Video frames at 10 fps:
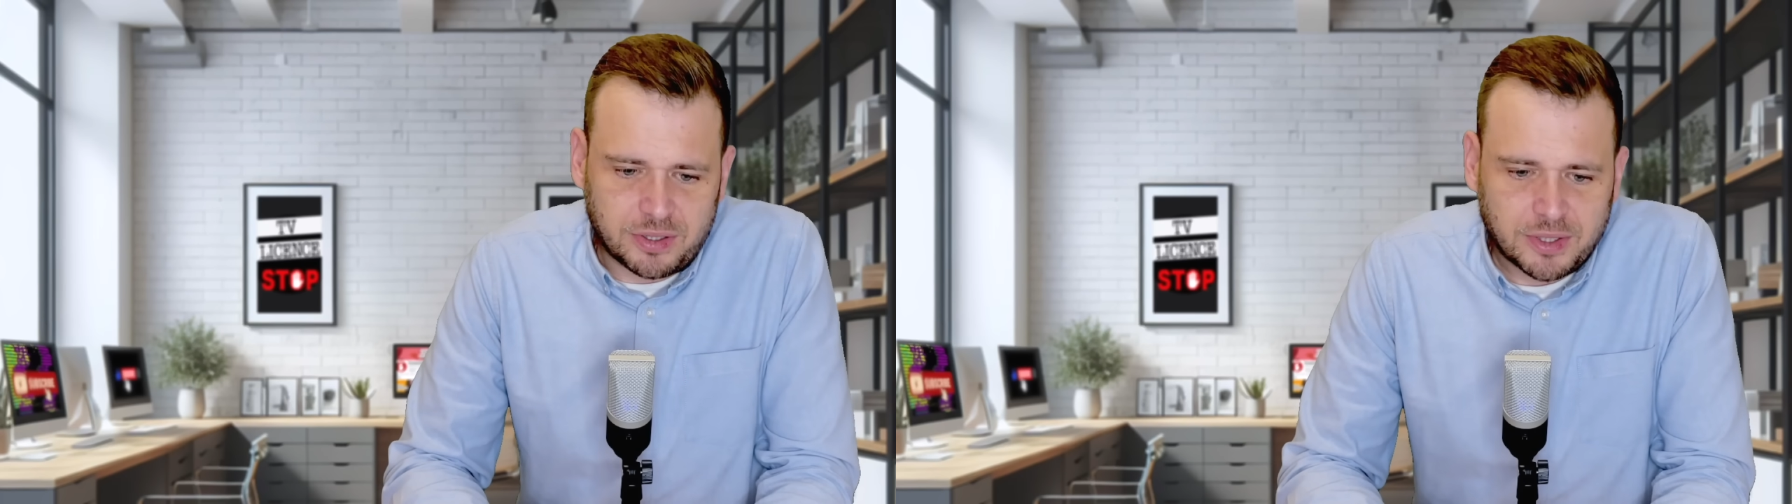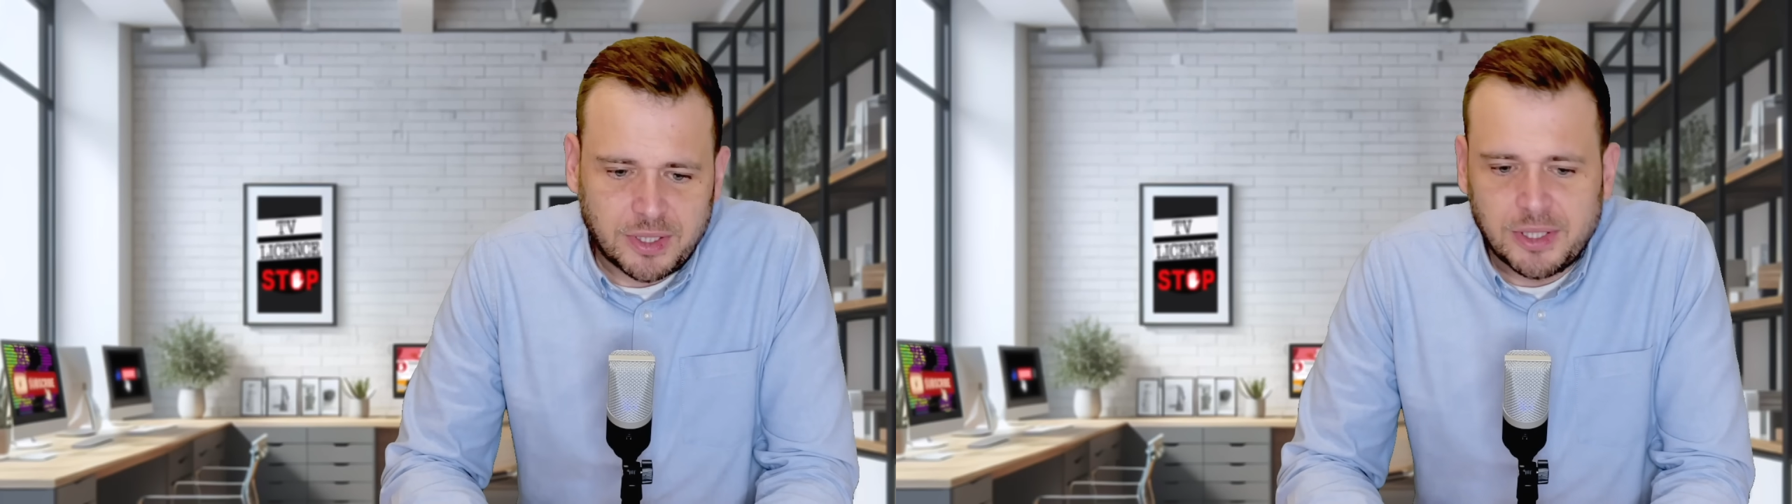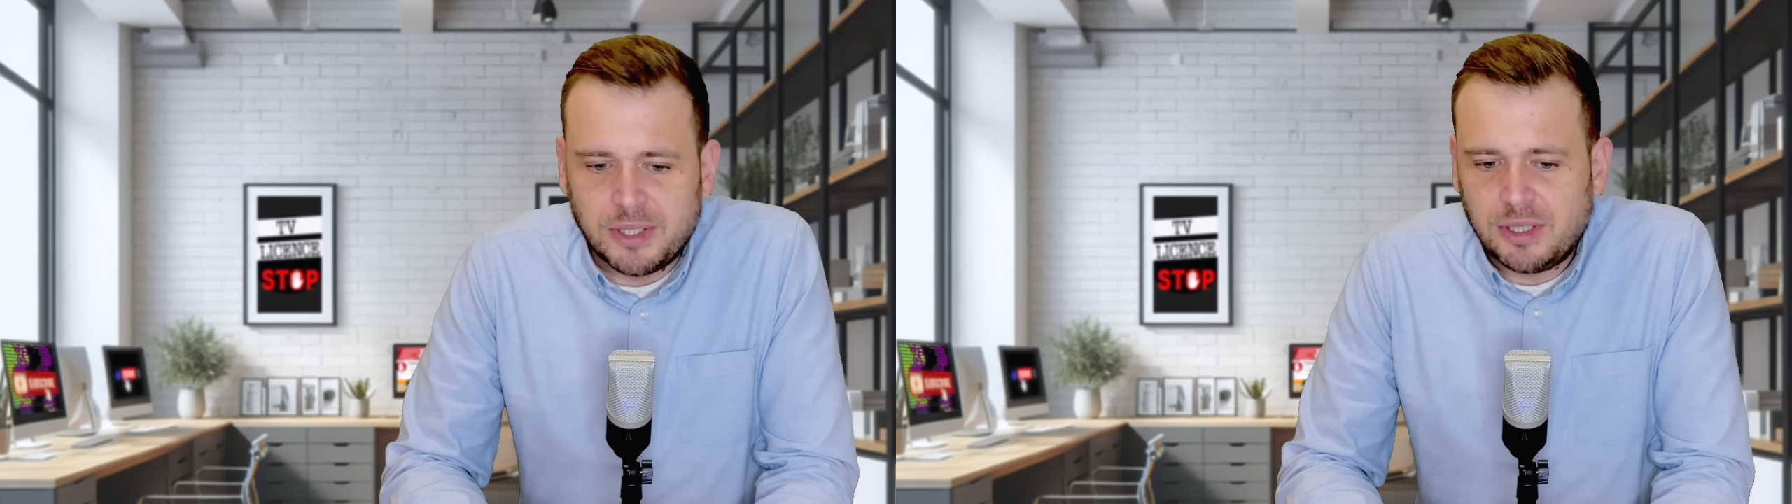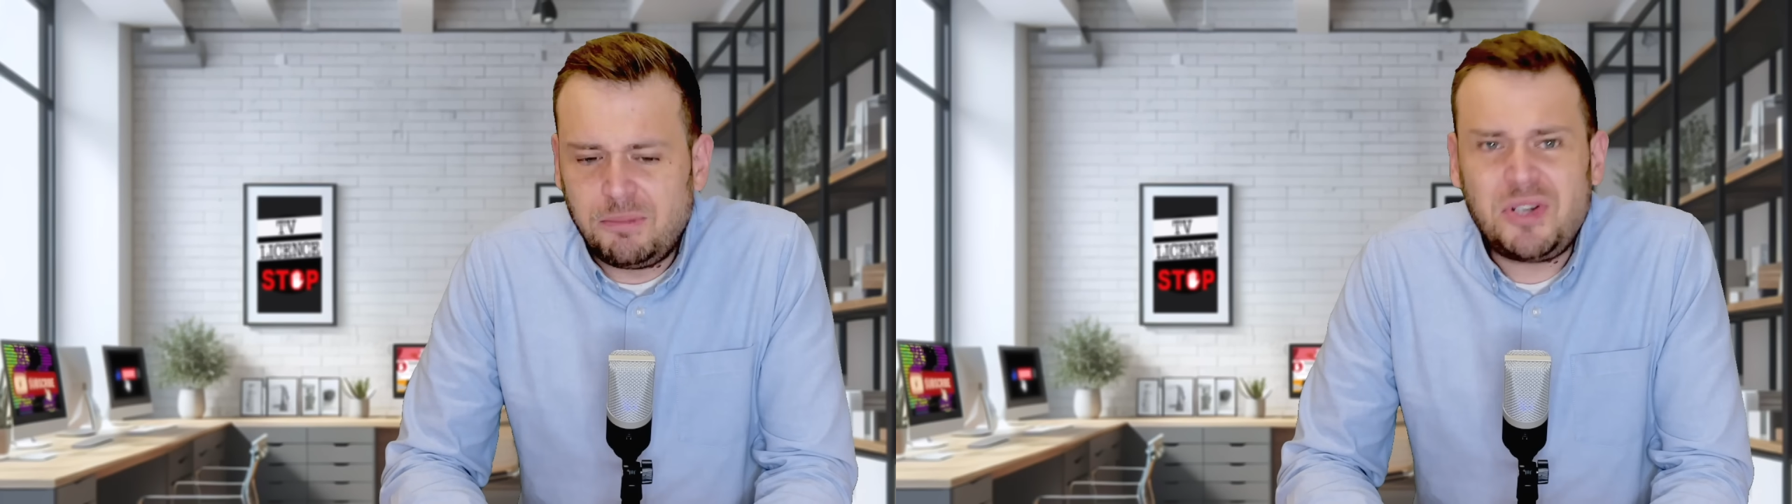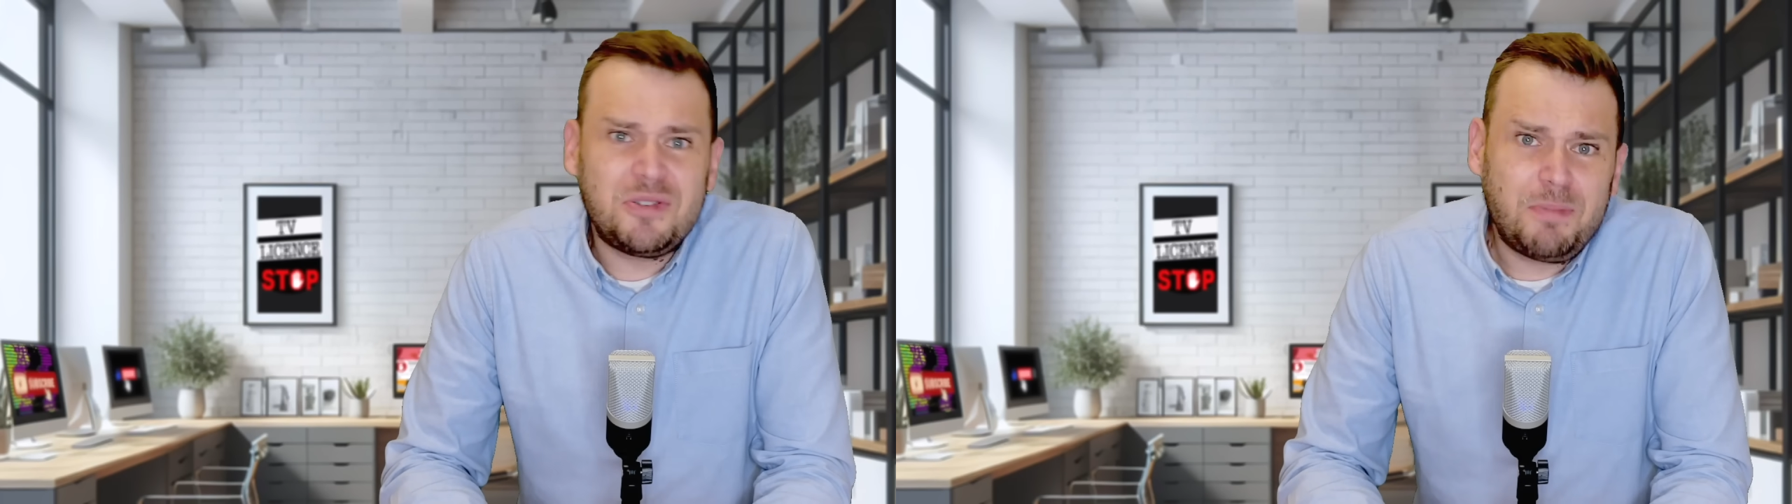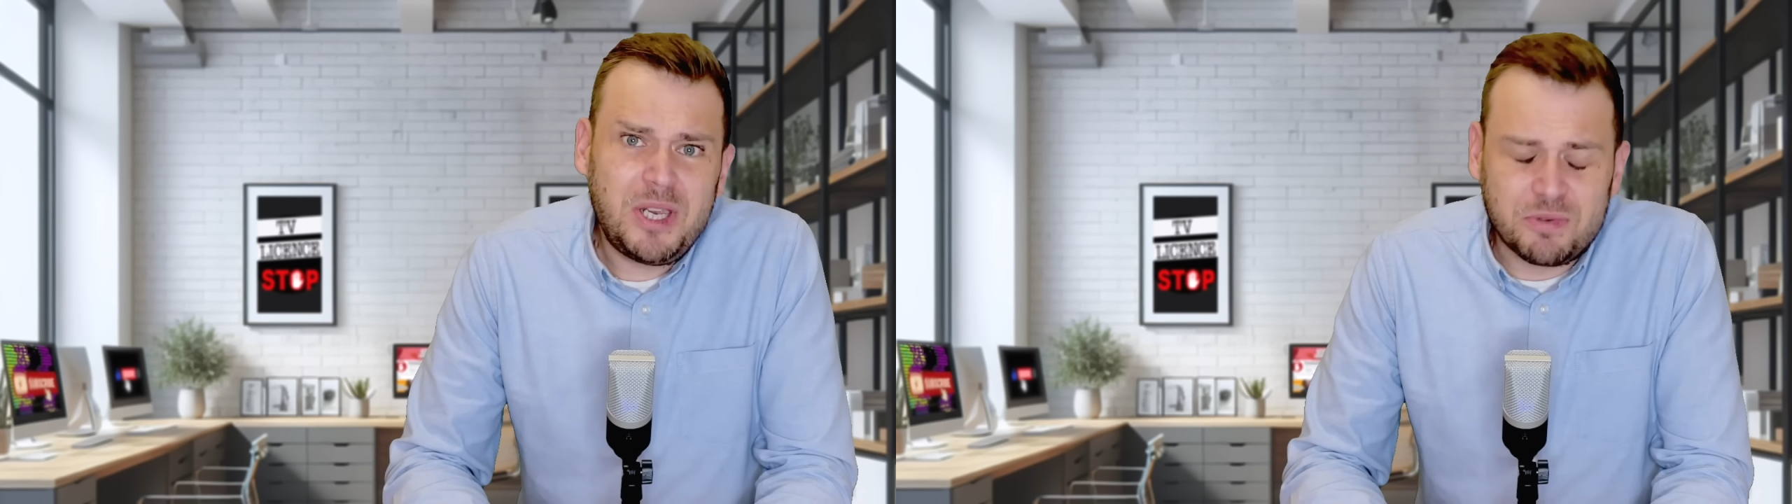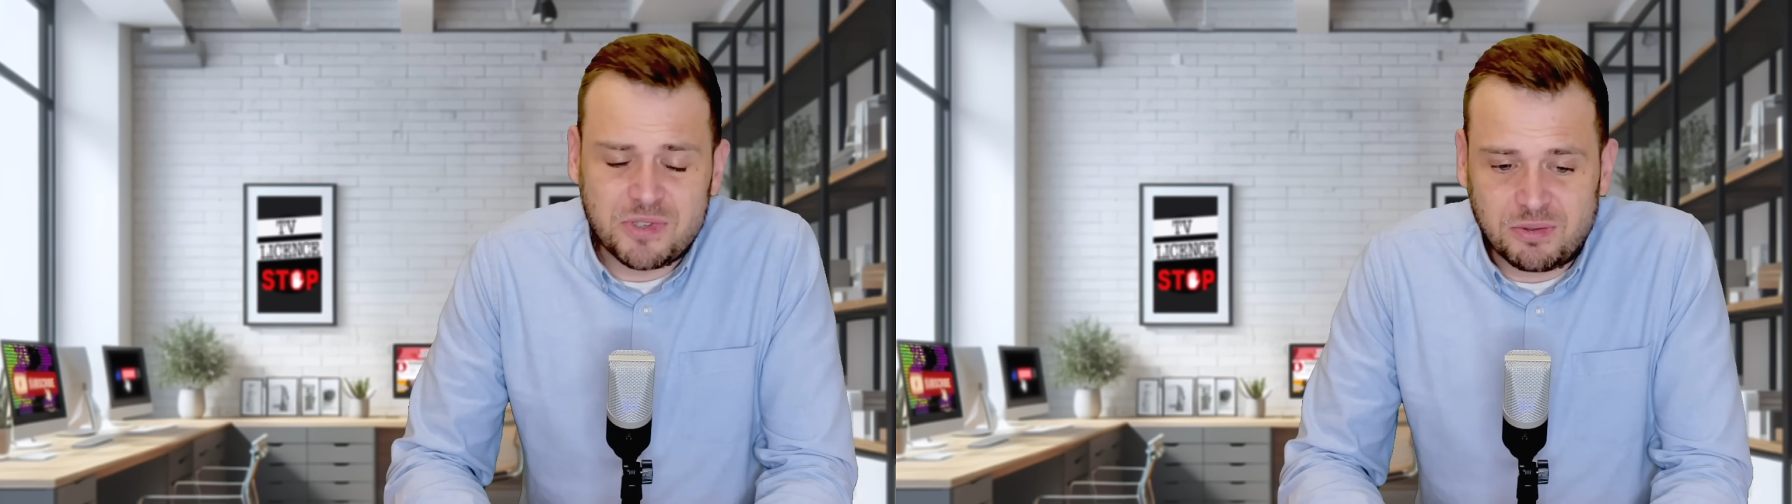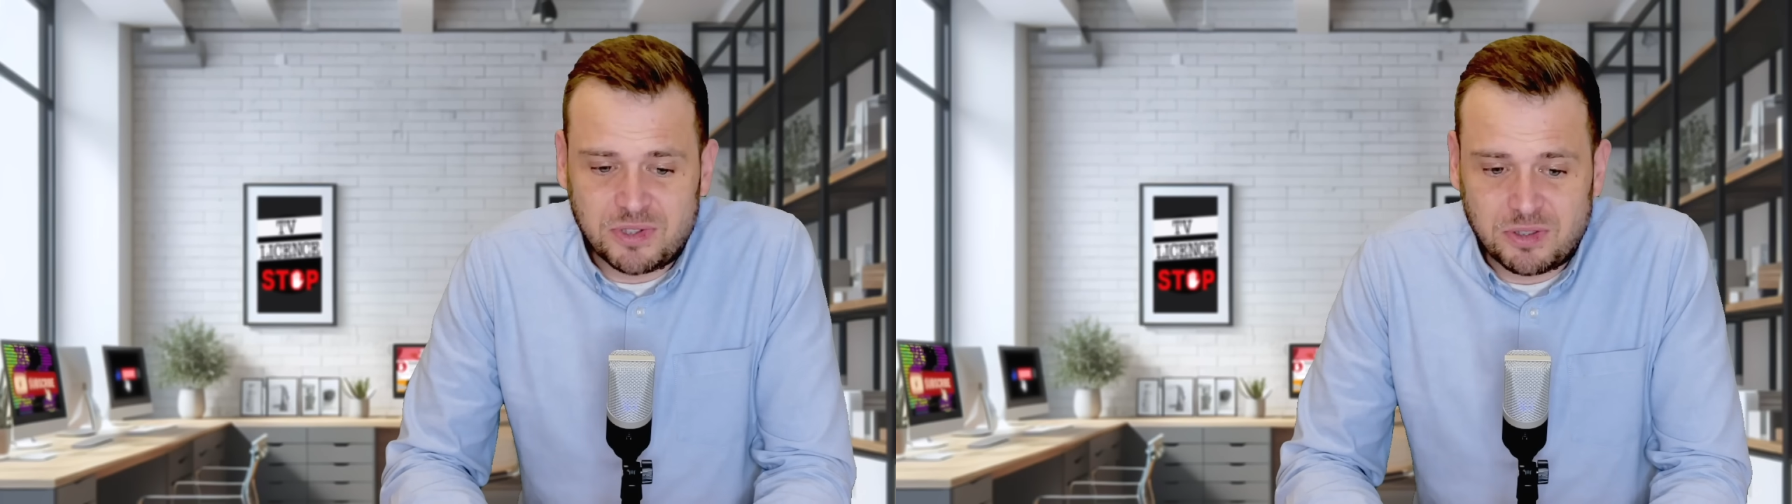A bunch of people
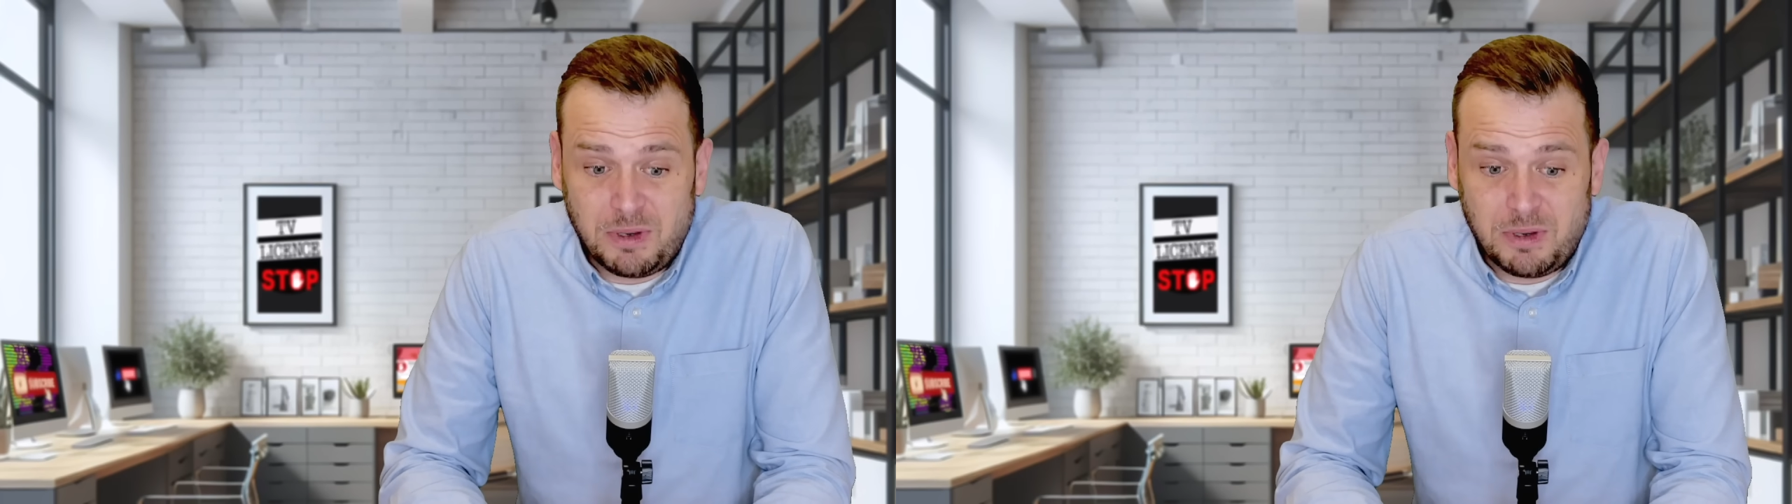still do.